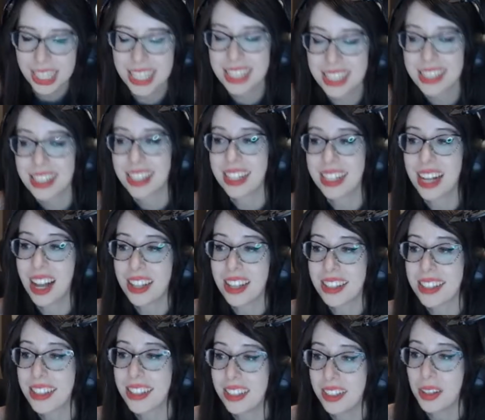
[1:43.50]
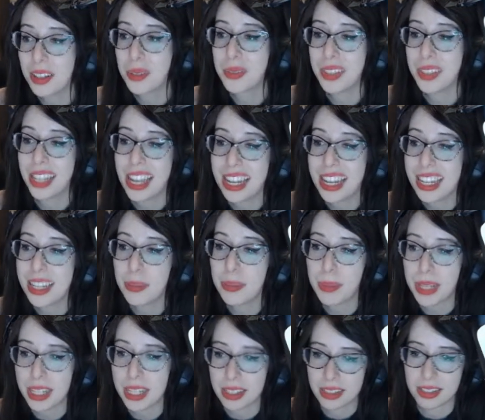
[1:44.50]
He's the cousin of Leggy
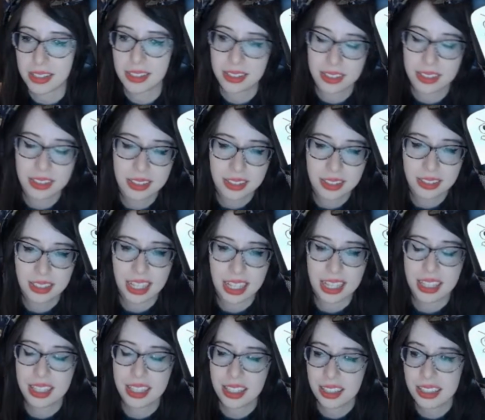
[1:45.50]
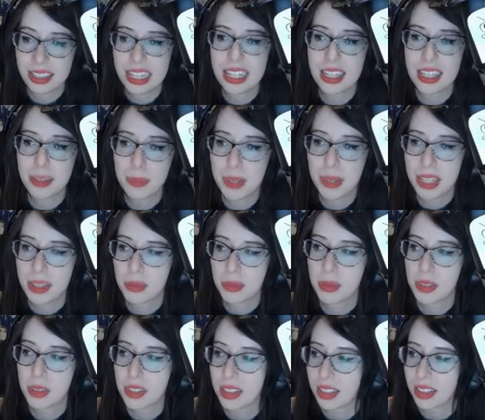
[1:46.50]
Pete. Leggy Leggy Pete
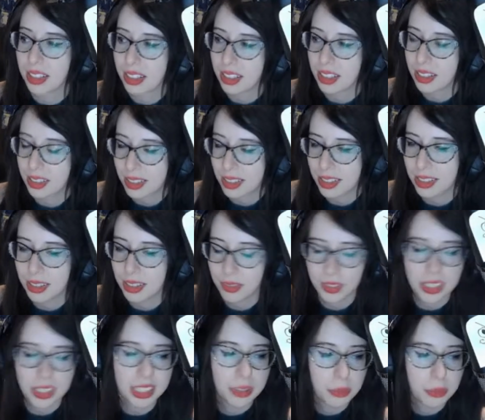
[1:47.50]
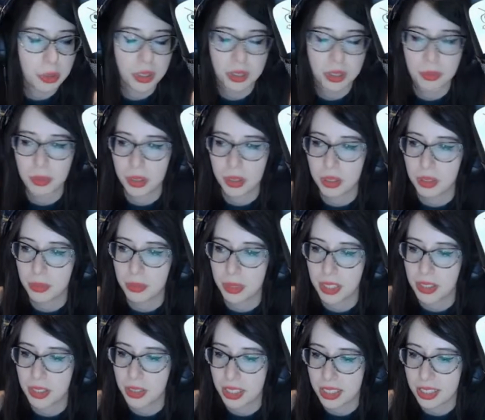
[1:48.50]
was a he's a very important
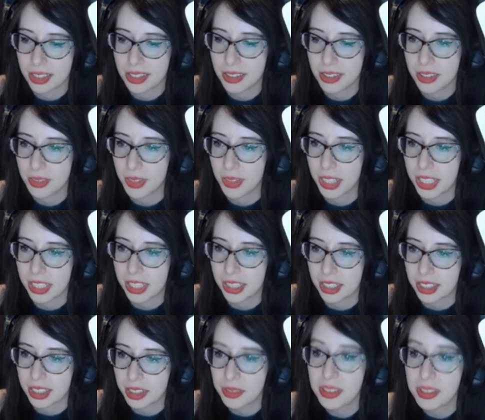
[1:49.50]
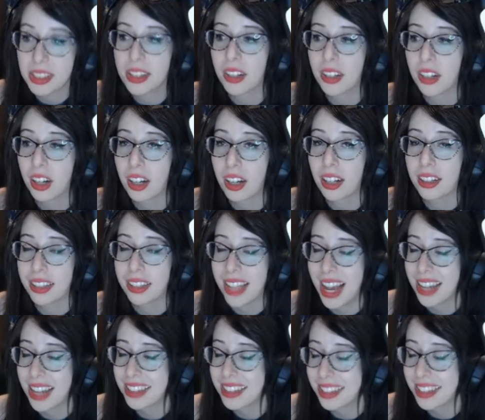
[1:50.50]
Pokemon to us. He's very good. He was on our
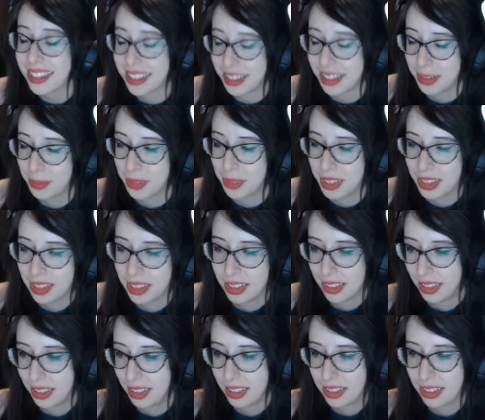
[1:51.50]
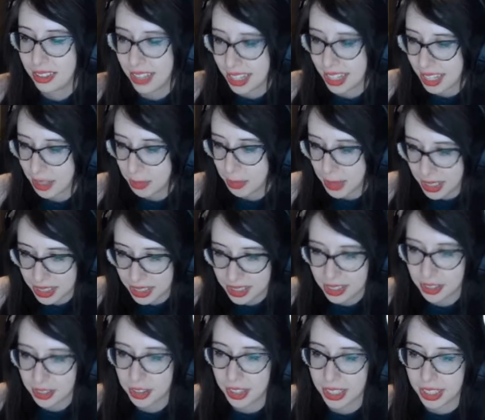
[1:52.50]
last attempt. Like, Pete
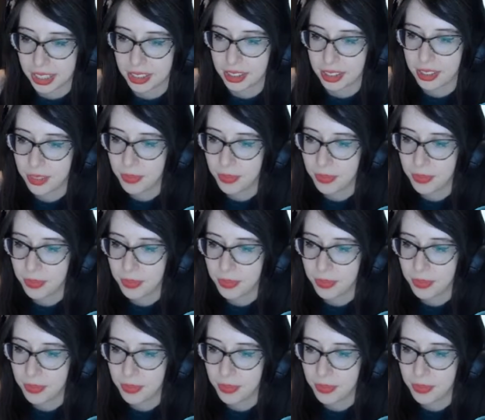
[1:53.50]
did great.